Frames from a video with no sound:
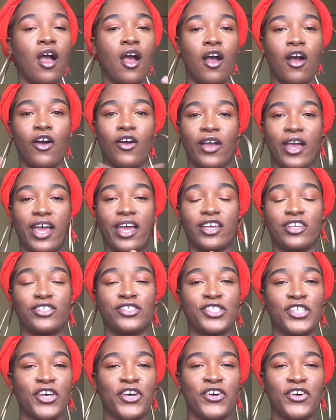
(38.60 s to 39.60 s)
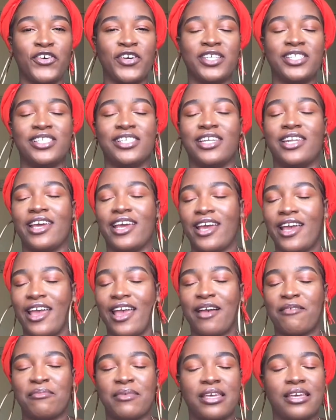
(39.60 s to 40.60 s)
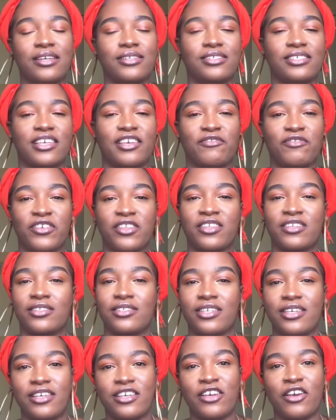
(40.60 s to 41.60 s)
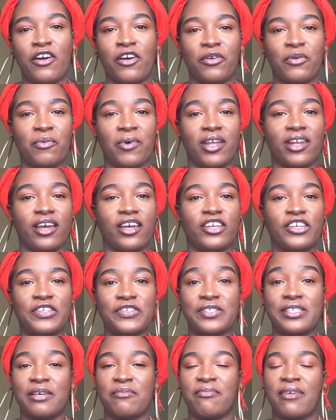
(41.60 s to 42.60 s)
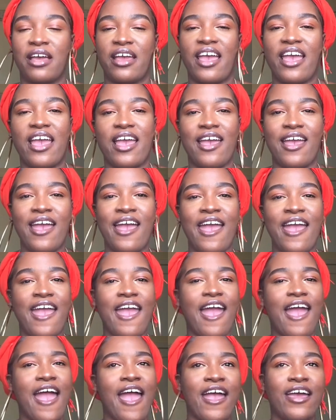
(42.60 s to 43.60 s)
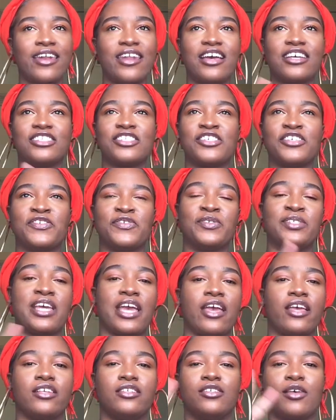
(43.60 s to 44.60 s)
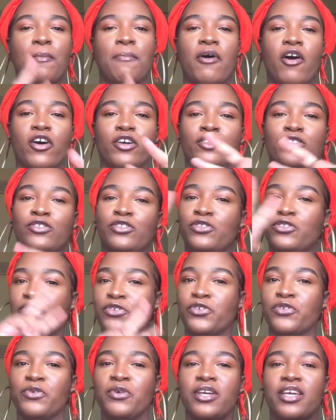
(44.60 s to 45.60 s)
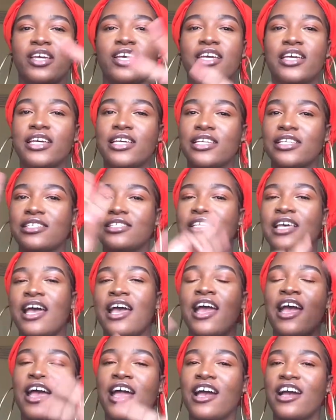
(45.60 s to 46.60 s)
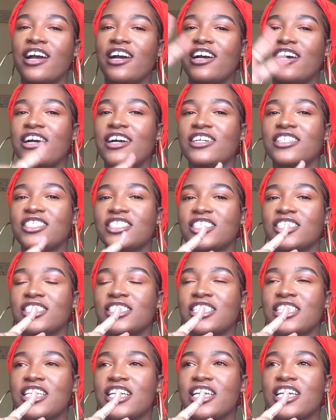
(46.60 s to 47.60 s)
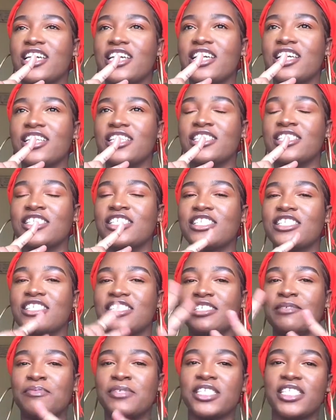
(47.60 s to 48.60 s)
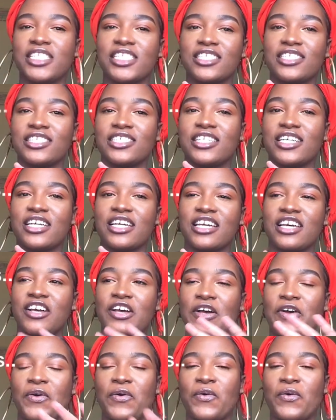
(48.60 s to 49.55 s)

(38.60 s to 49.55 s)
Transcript: Okay, so today I'm here to give you the tea on what I use in my hair, and today's part 2 is conditioners, deep conditioner,